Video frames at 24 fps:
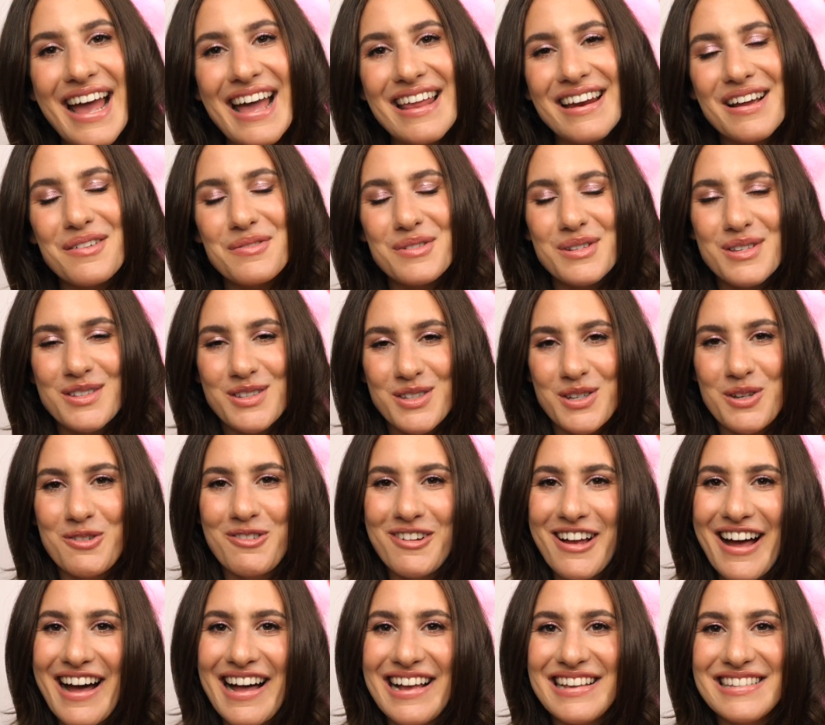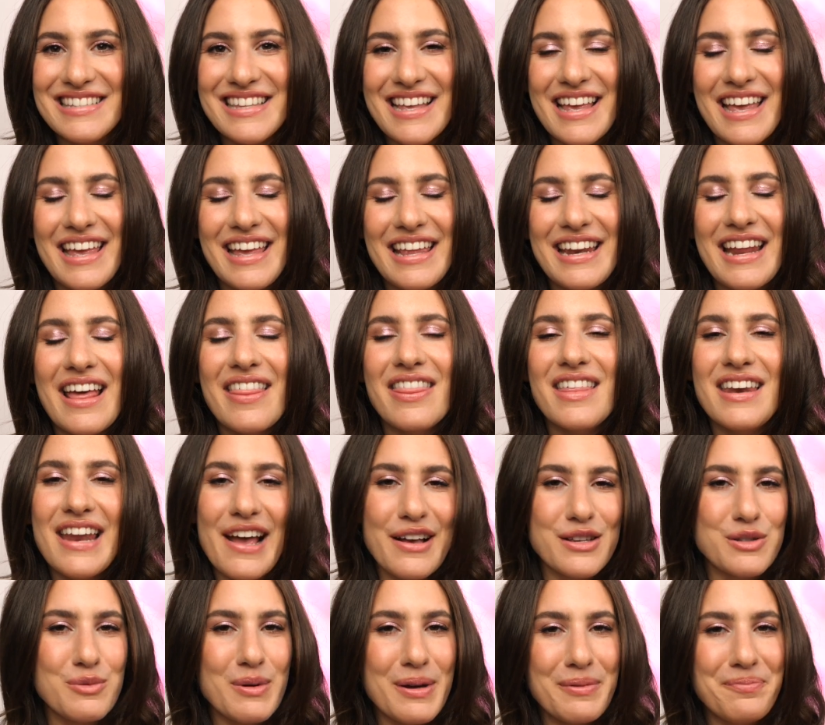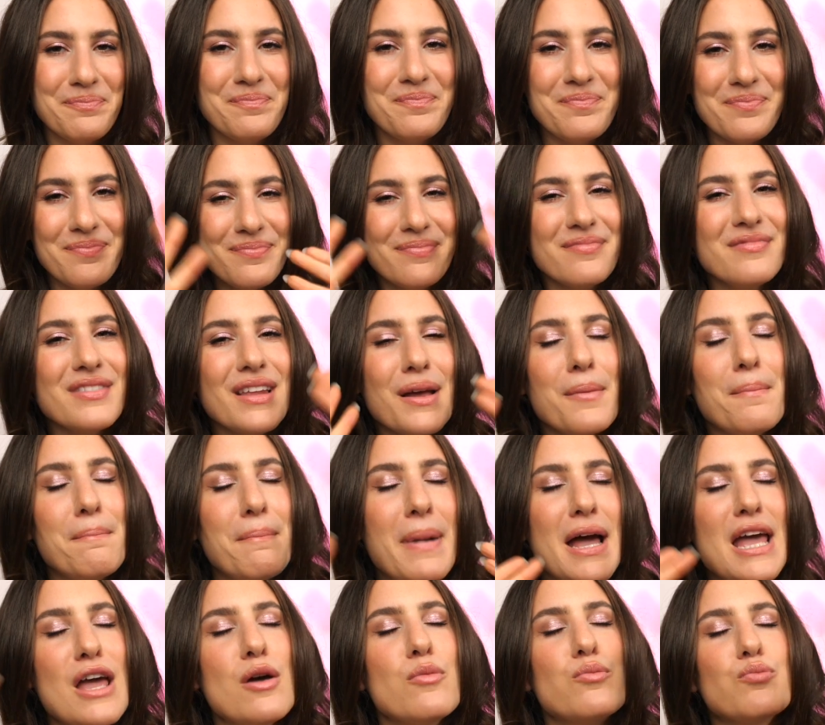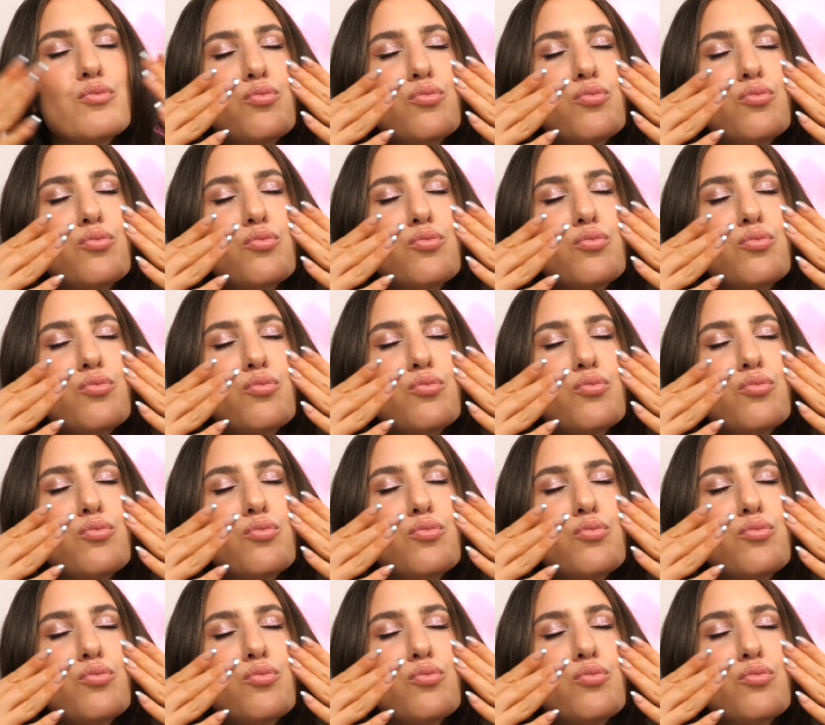and I will see you guys in the next one. Bye.